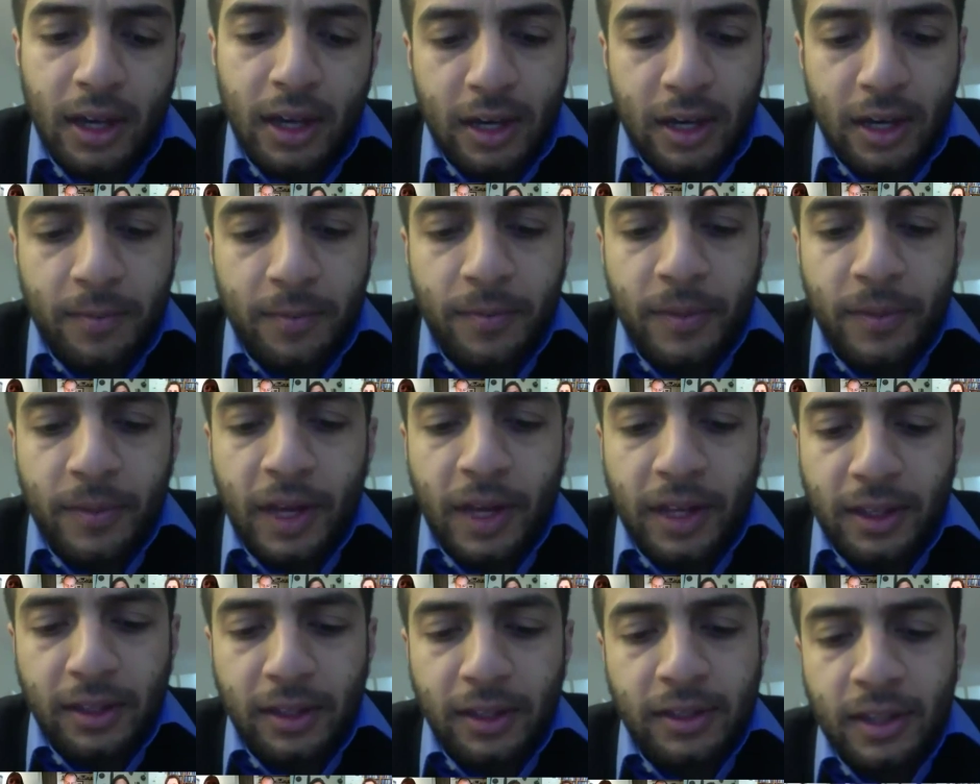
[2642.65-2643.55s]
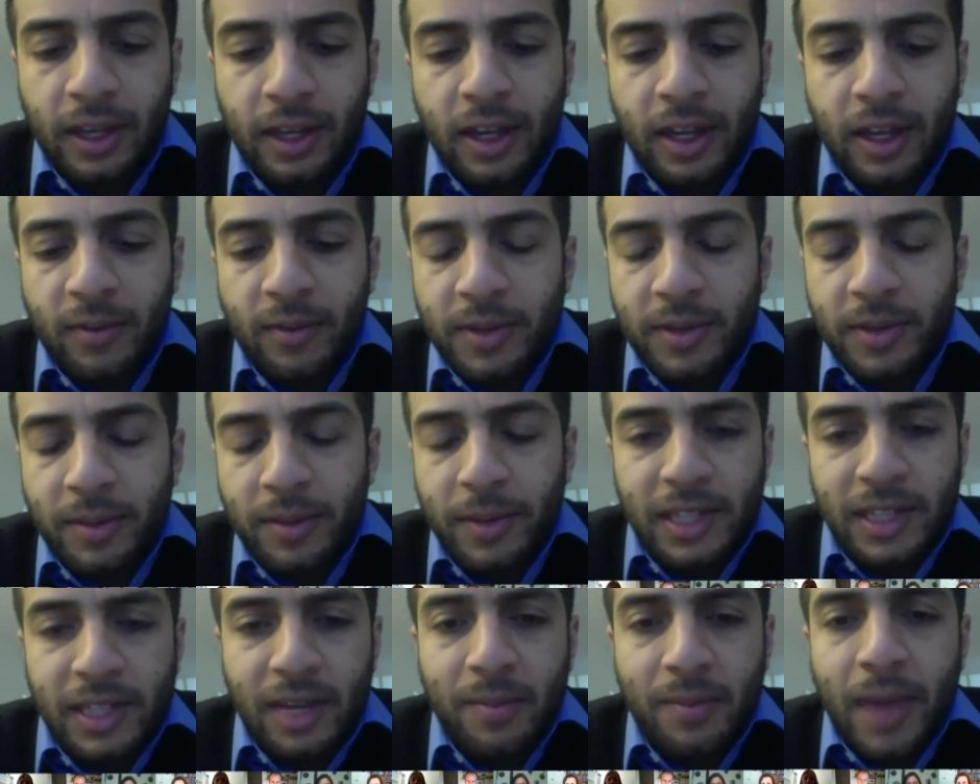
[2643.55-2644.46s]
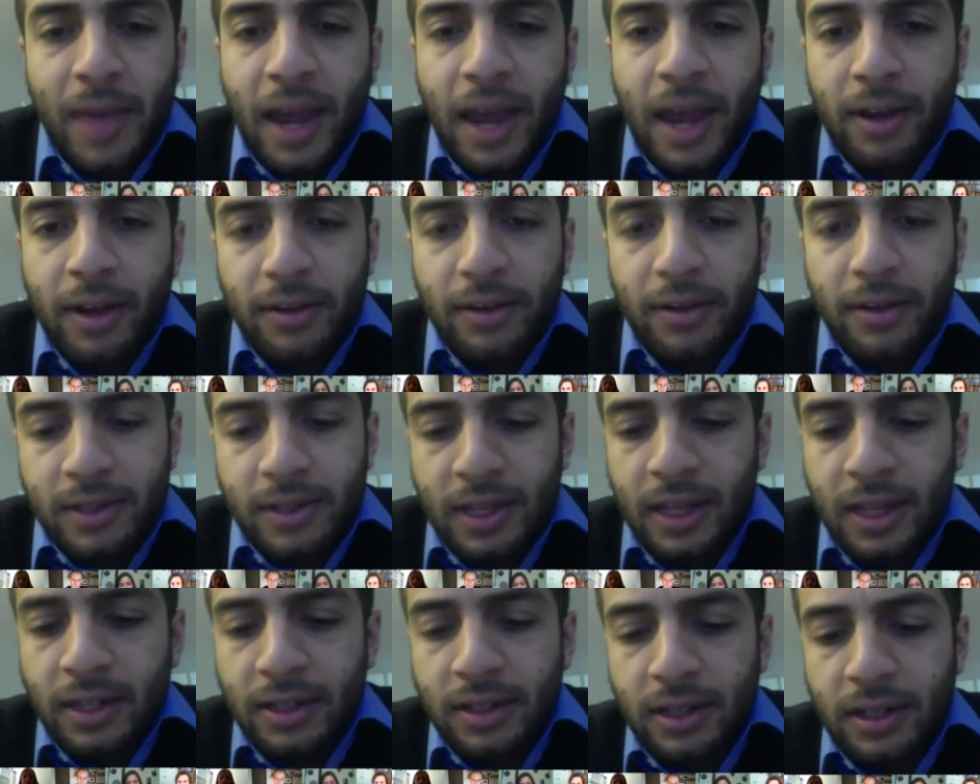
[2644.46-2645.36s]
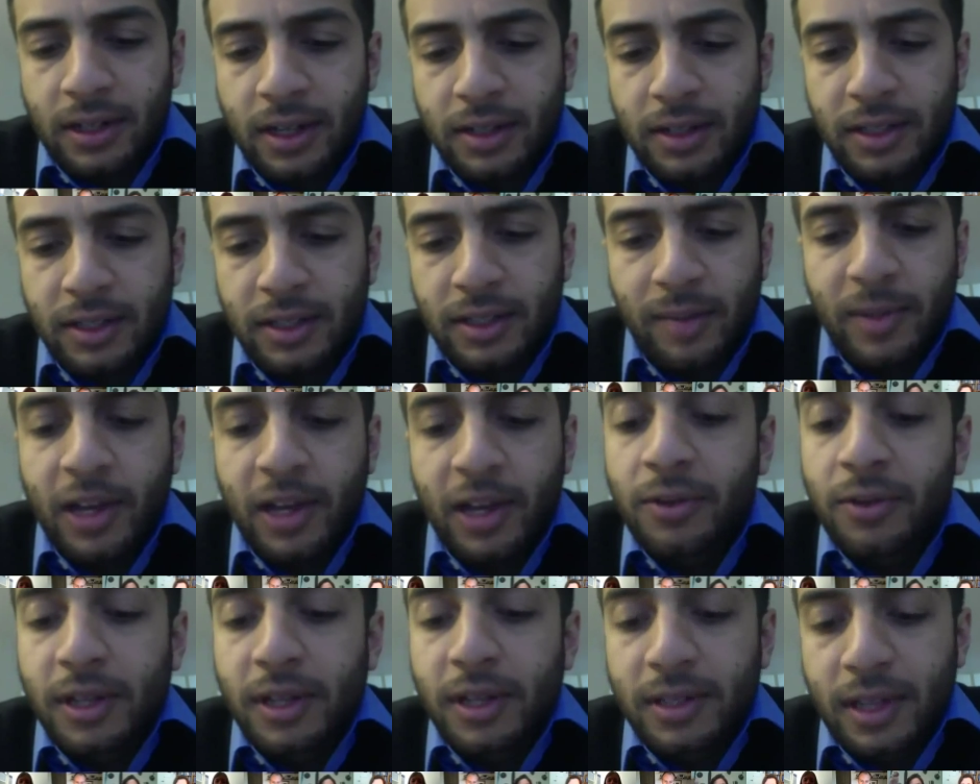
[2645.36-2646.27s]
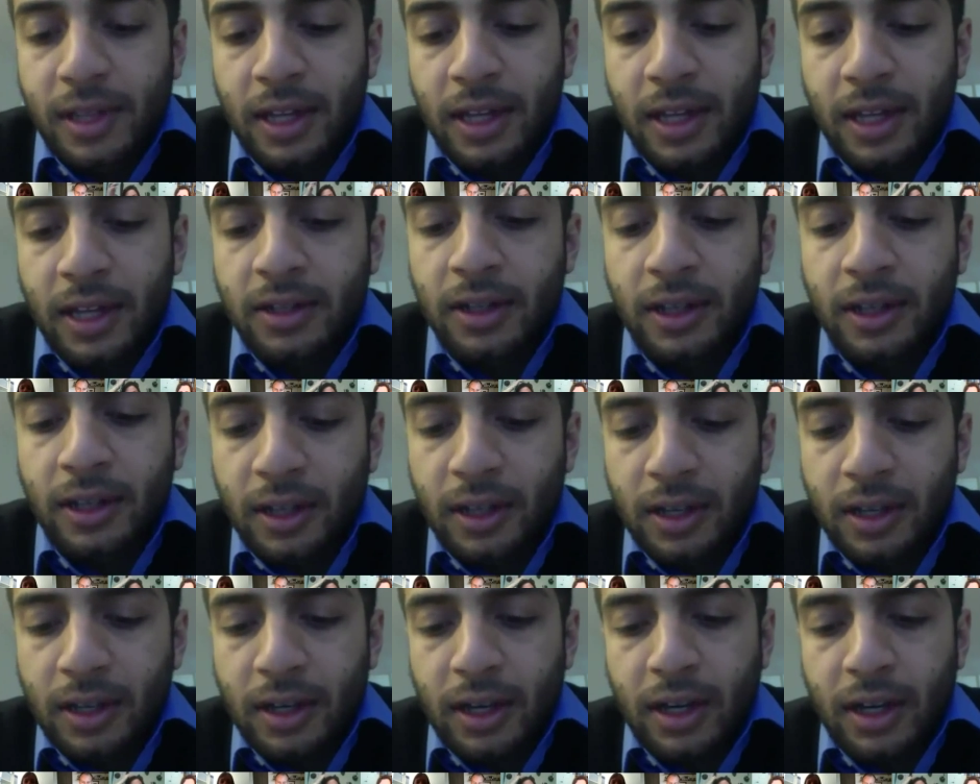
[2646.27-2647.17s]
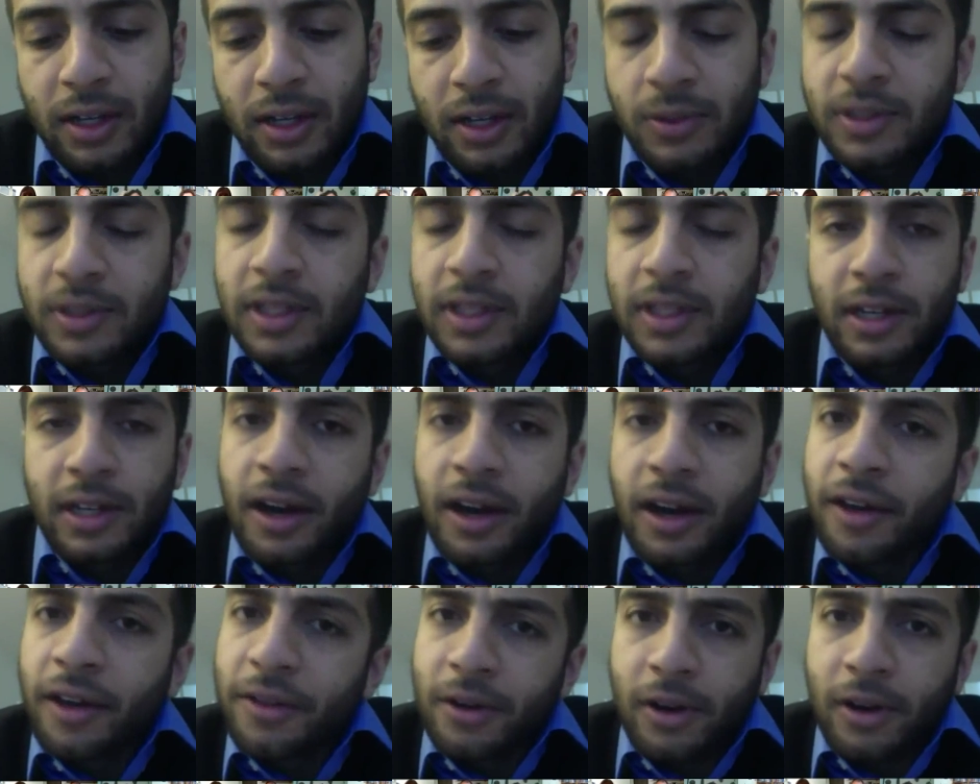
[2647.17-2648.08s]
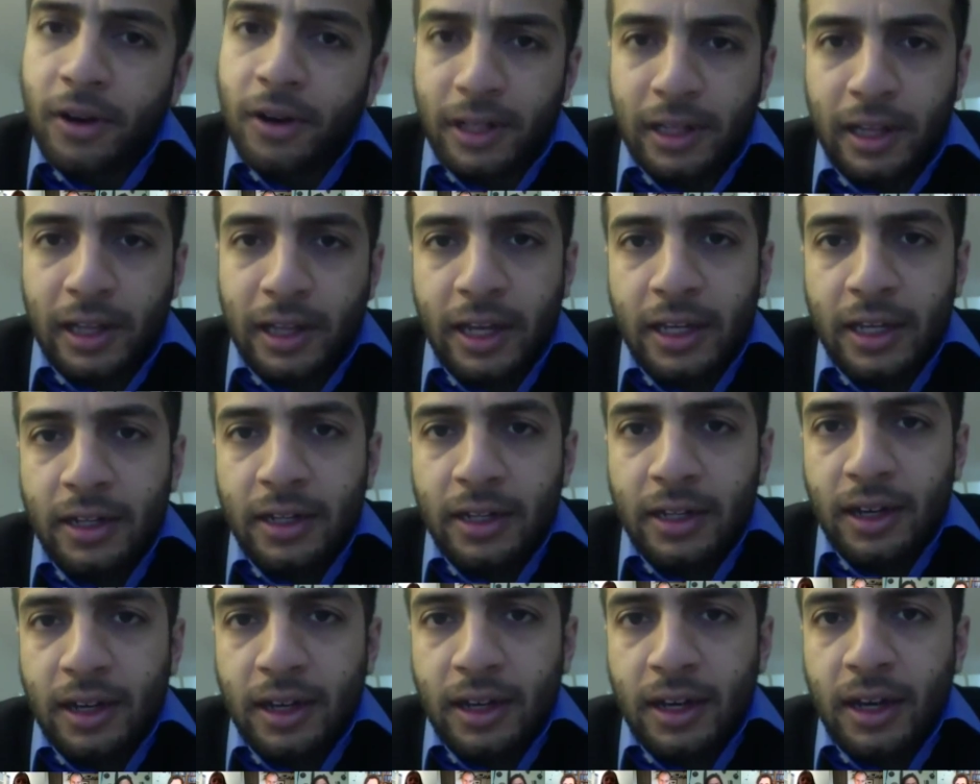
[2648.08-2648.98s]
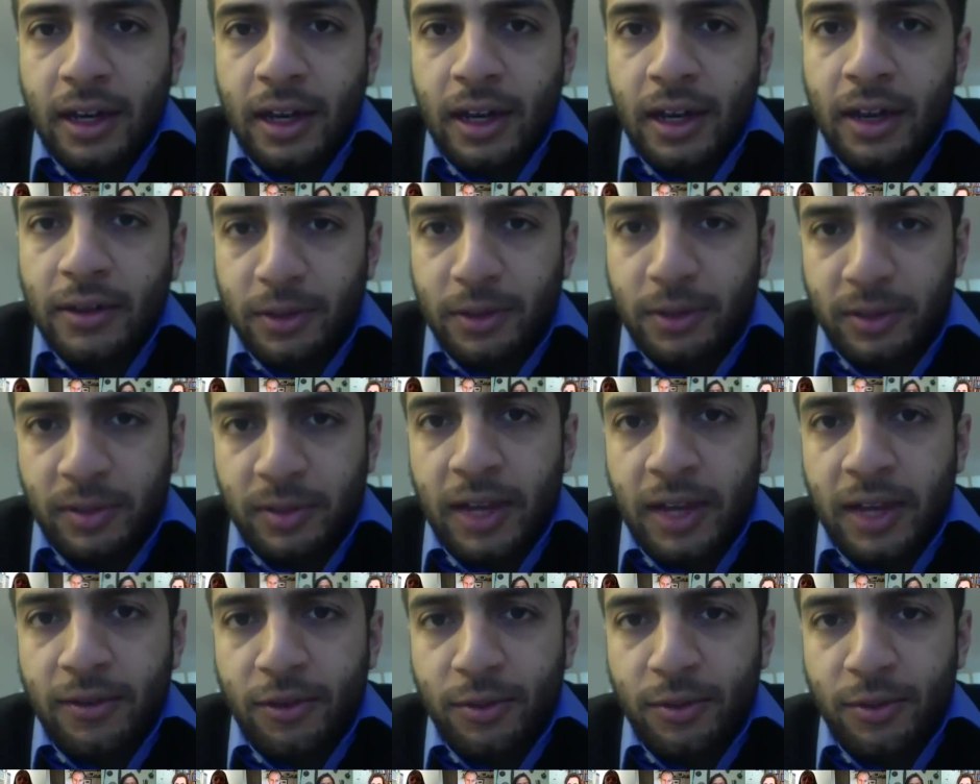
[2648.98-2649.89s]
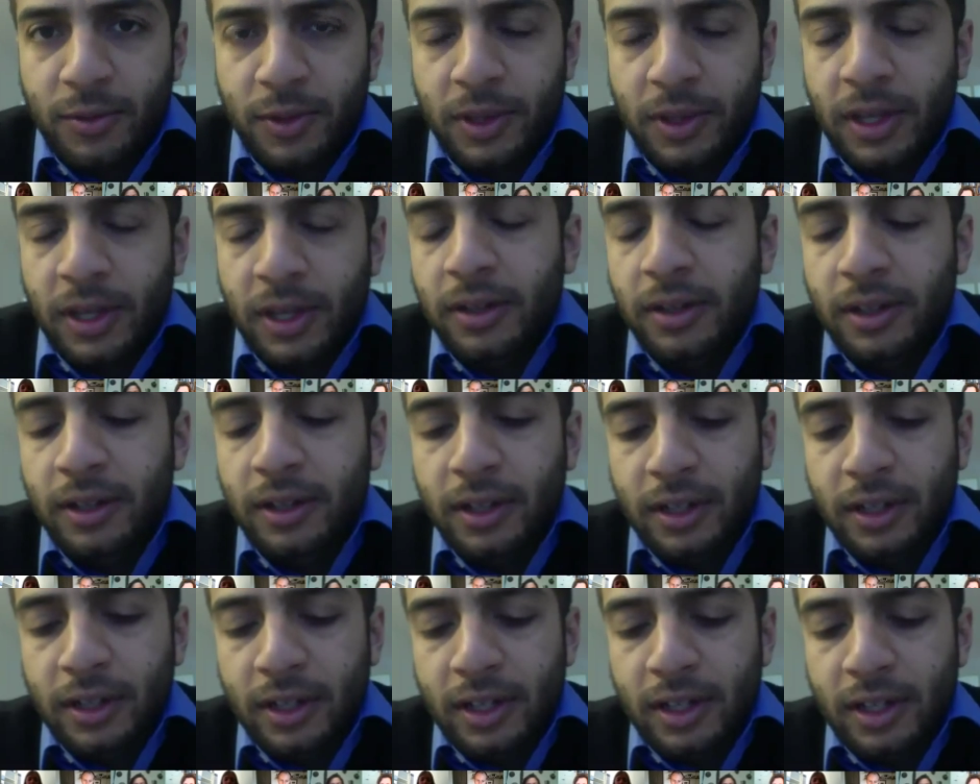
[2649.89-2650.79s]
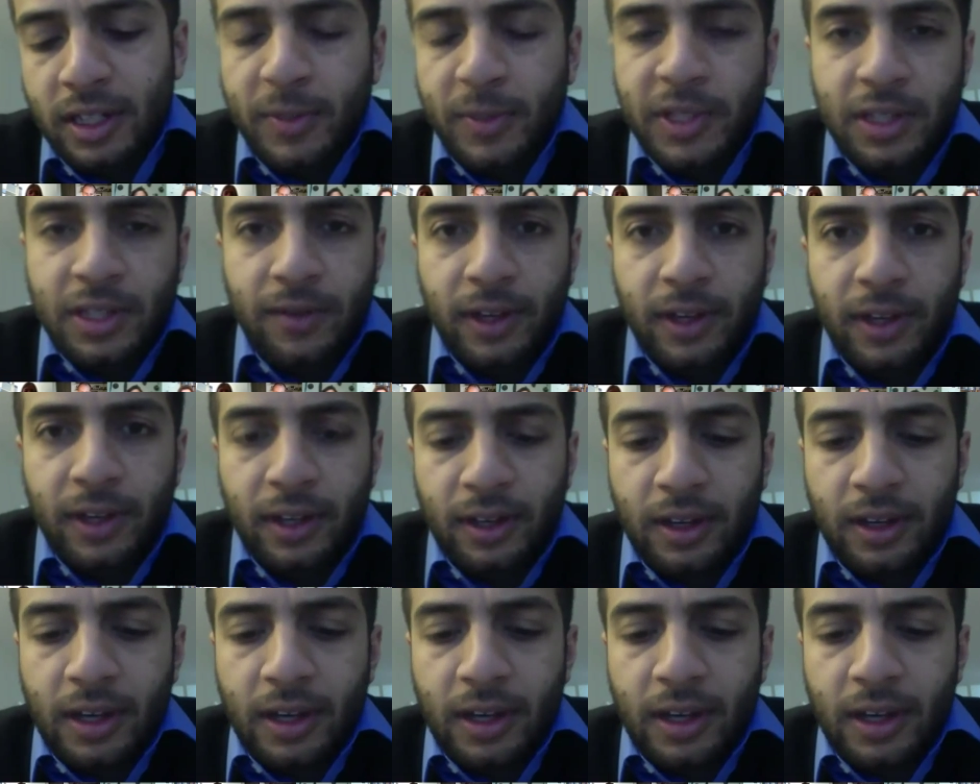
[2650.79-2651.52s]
I think they come from some of the same backgrounds that the same countries that you see in other online outsourcing platforms, with a specific